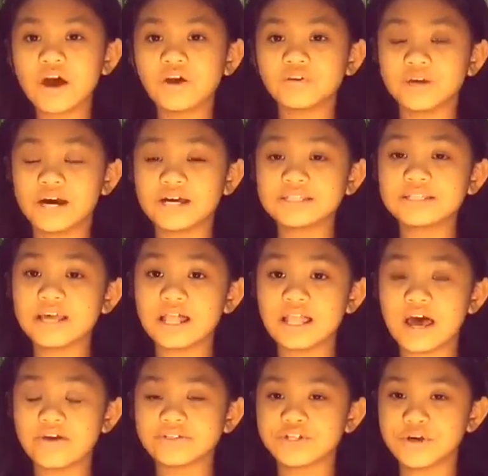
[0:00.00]
Rest
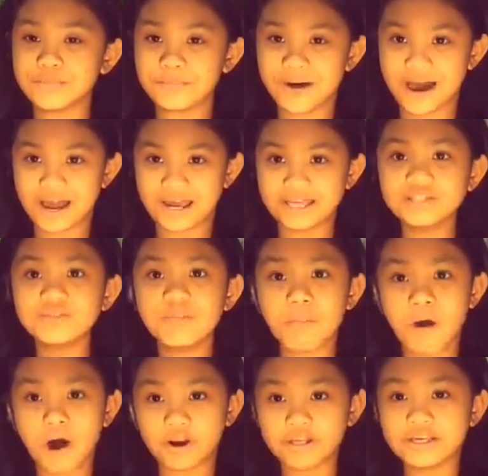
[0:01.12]
allows our mind,
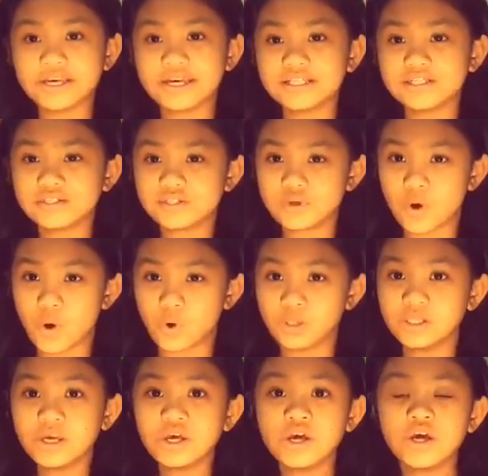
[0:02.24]
body, and soul
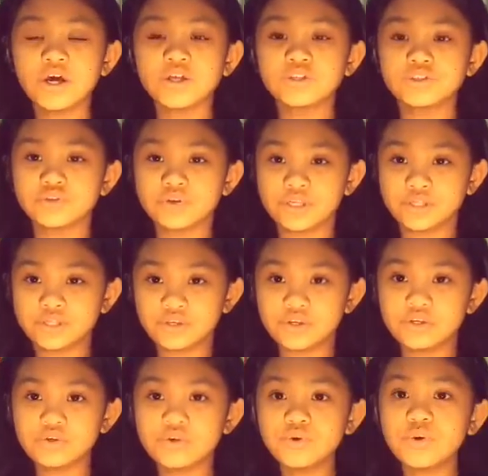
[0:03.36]
to
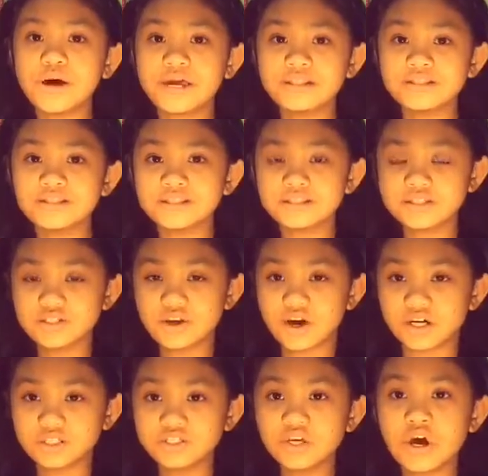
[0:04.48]
renew and
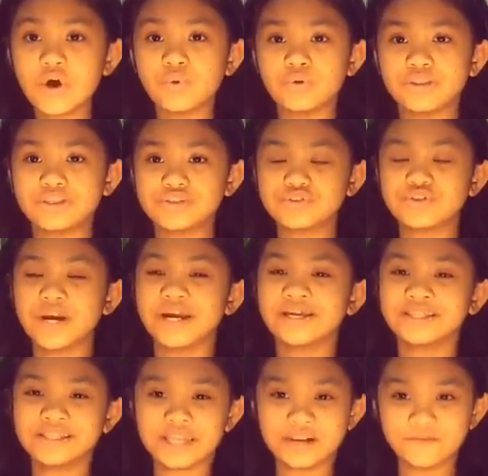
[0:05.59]
start with
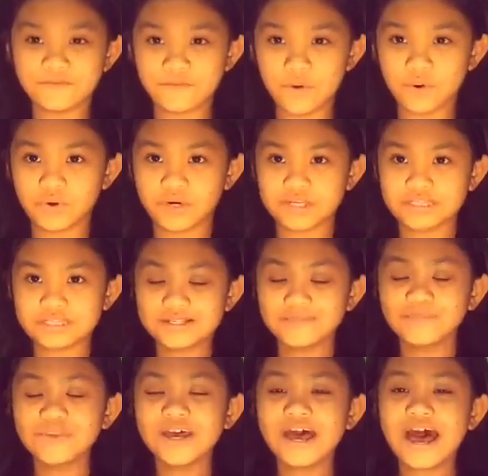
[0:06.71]
strength and focus,
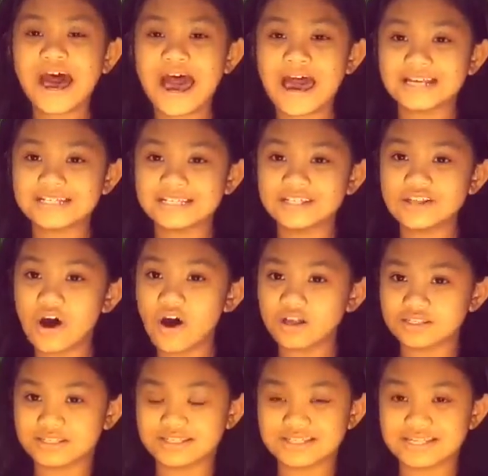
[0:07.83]
as it
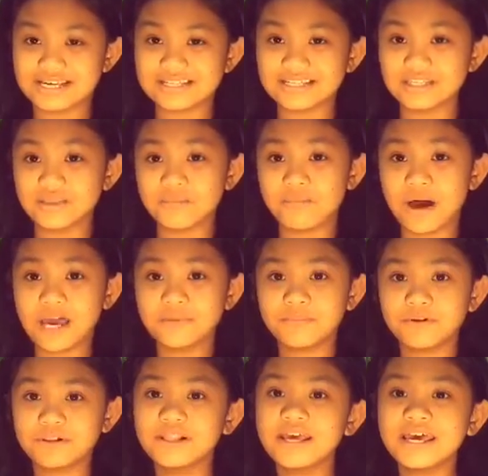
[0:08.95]
also says in the
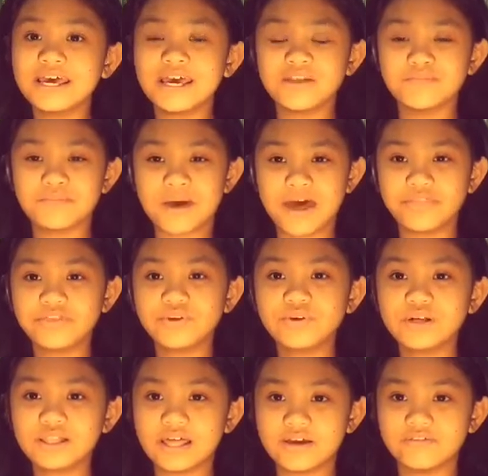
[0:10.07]
Bible in Matthew
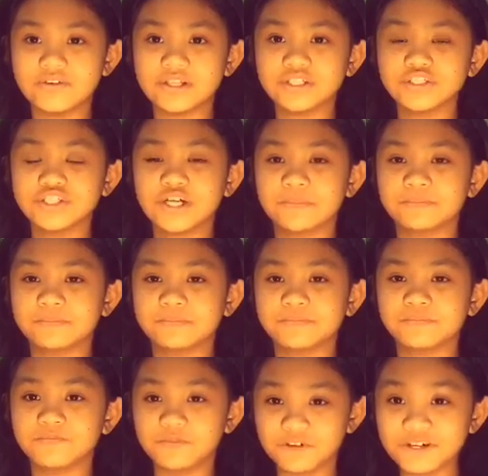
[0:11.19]
11,
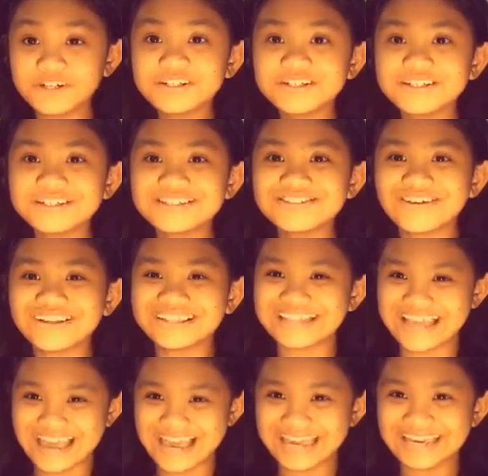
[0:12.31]
verse
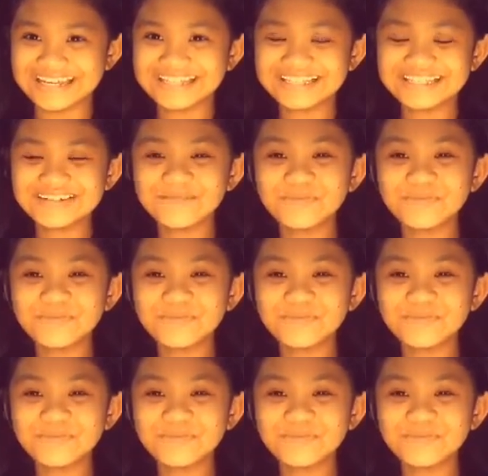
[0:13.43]
28.